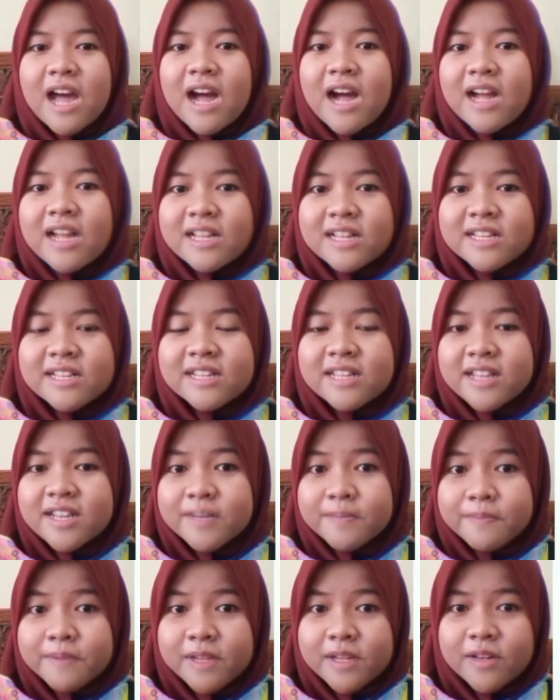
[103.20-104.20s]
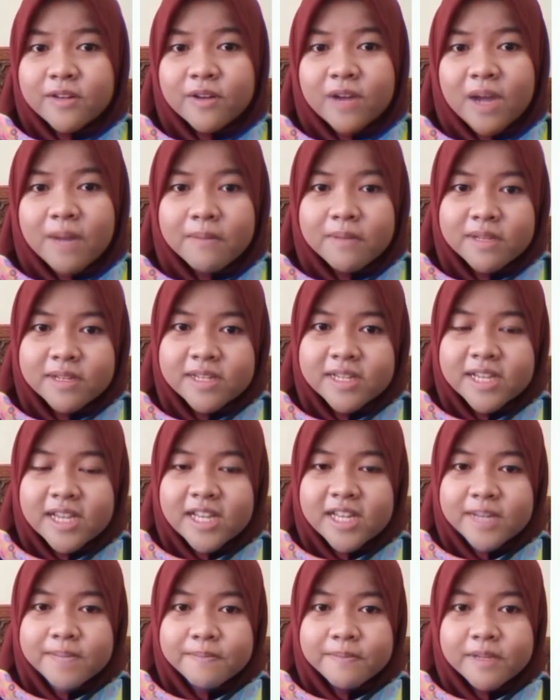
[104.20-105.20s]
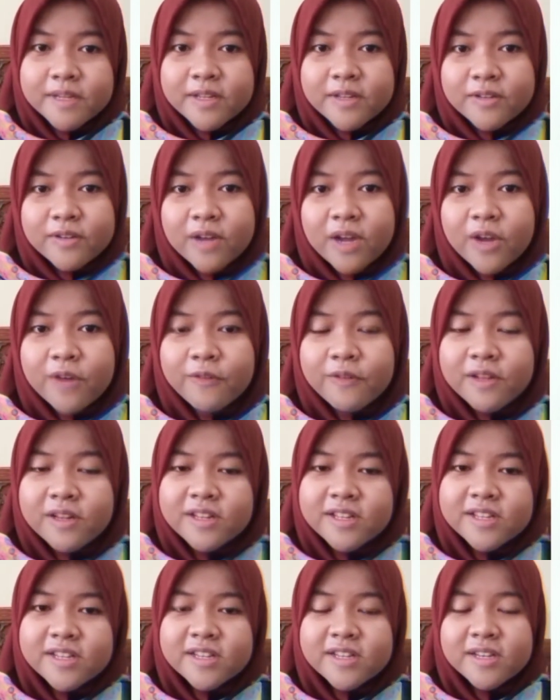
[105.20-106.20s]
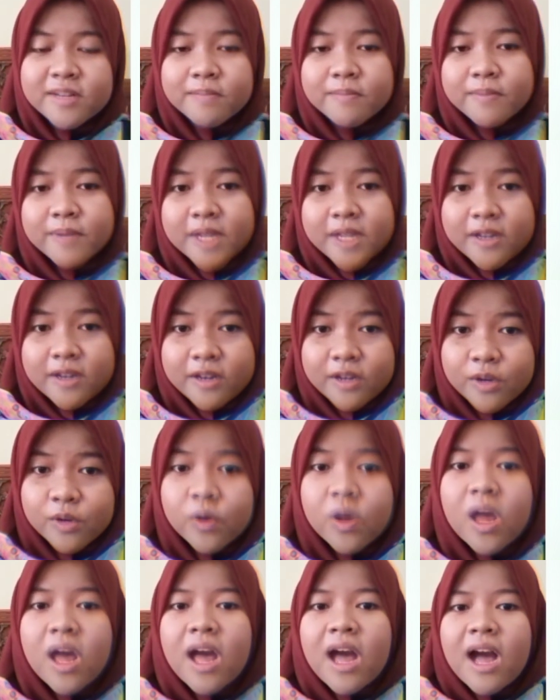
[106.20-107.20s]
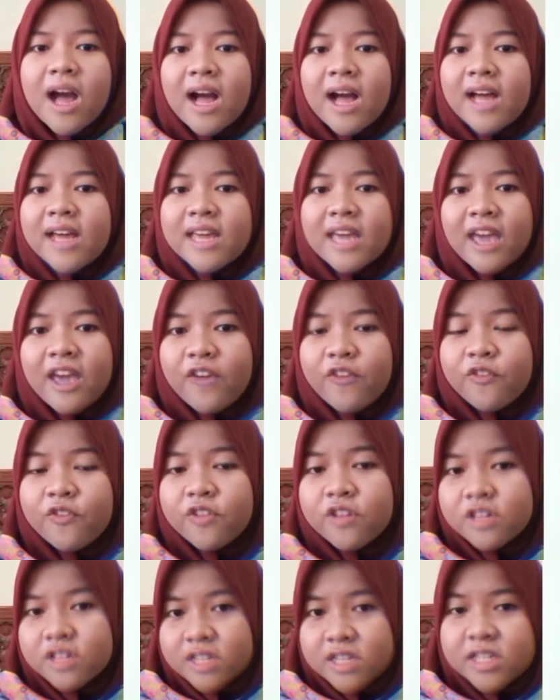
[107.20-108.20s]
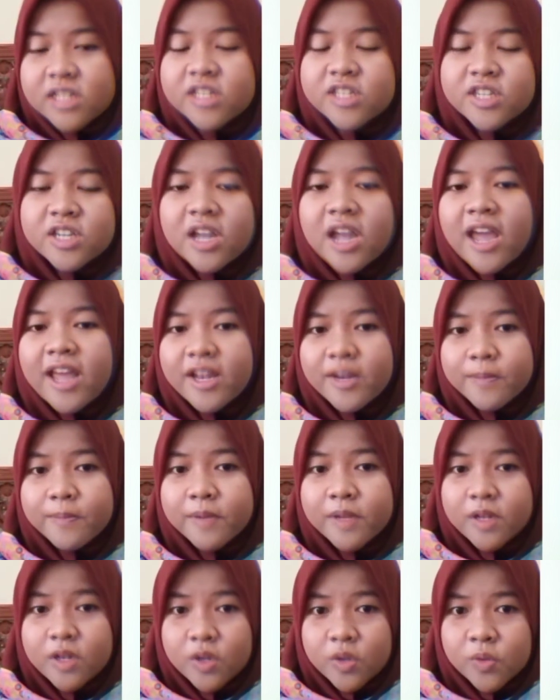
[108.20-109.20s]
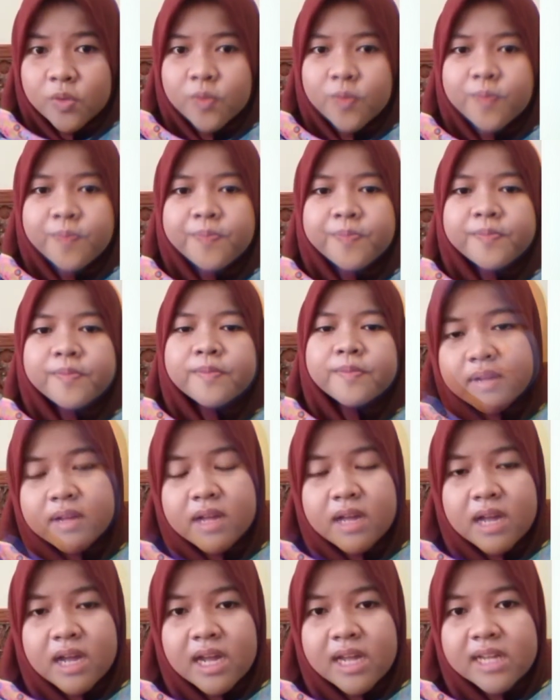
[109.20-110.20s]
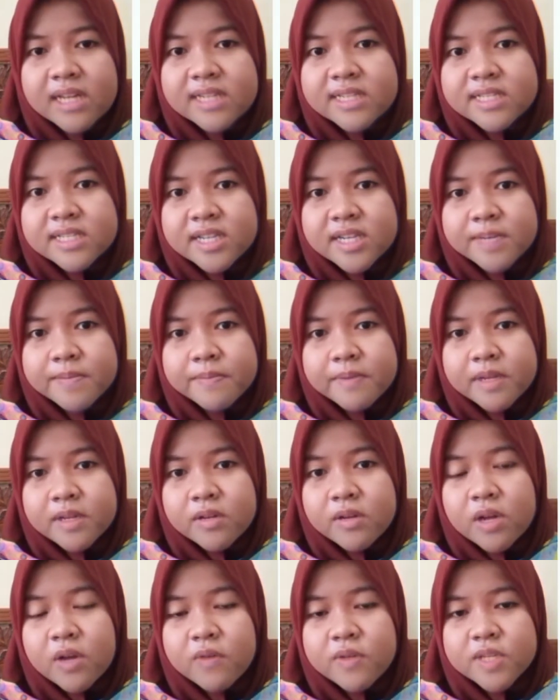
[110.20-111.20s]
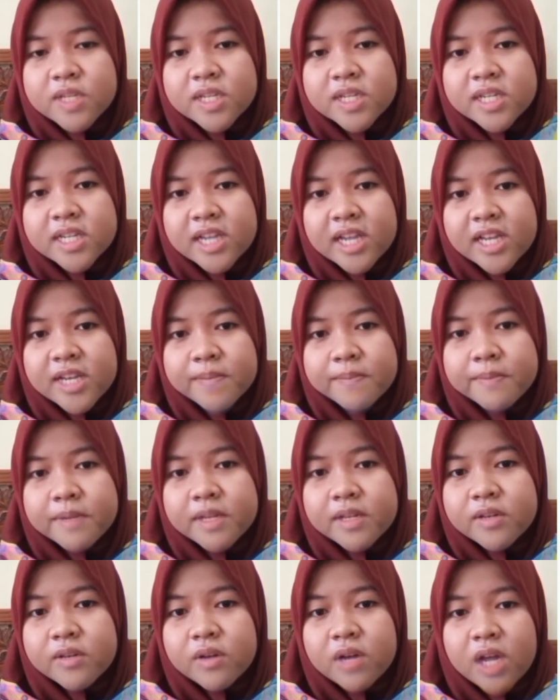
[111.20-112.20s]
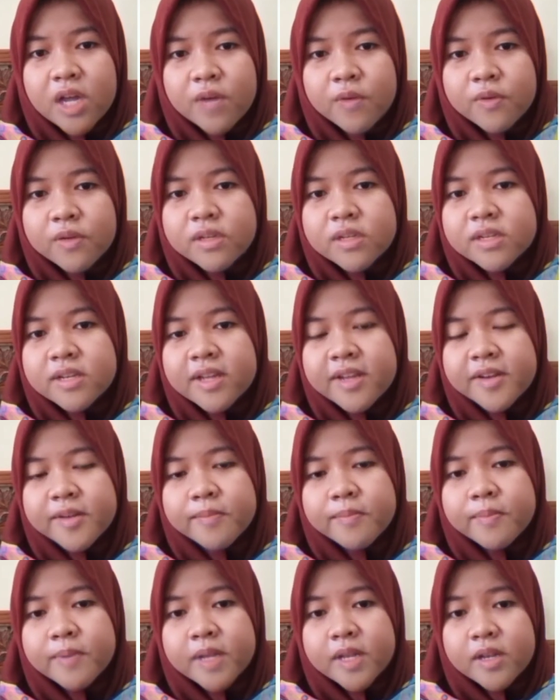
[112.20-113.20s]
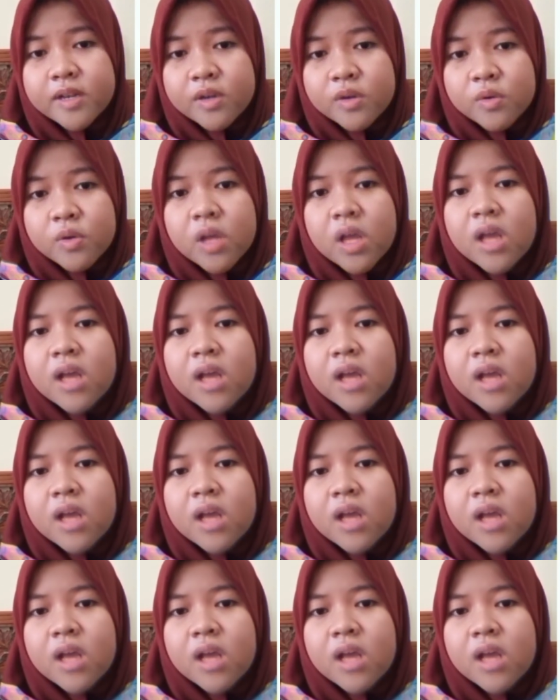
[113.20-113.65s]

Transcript: I lean at the pillow, I'm learning at the pillow, I will lean at the pillow, I have learned at the pillow. I lean at the pillow, I will learn at the pillow, I will learn at the pillow.